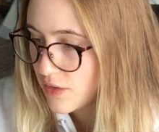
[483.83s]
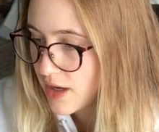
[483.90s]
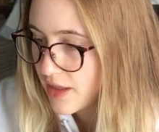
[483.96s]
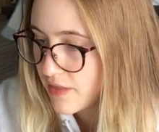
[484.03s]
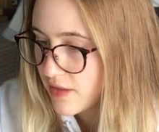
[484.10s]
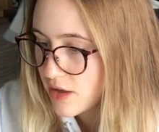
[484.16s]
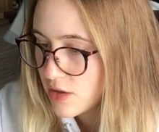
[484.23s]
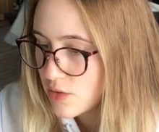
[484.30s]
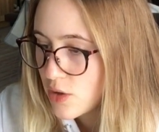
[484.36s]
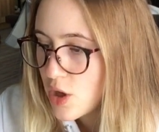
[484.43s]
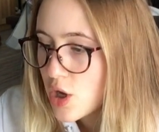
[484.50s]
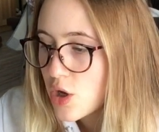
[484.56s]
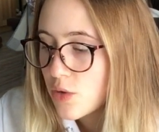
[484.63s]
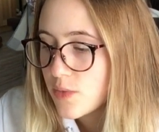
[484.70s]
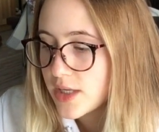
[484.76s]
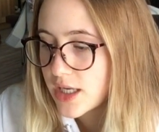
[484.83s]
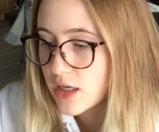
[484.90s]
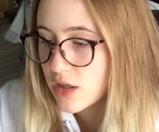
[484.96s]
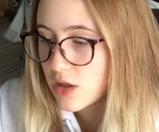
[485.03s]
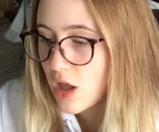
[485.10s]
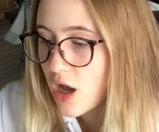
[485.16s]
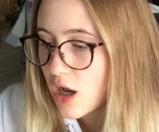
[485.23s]
I think we get
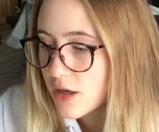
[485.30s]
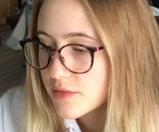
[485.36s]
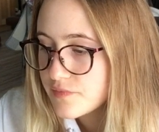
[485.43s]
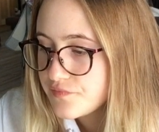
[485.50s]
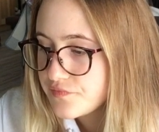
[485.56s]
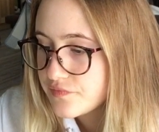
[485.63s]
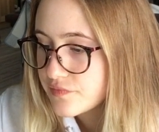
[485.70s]
along,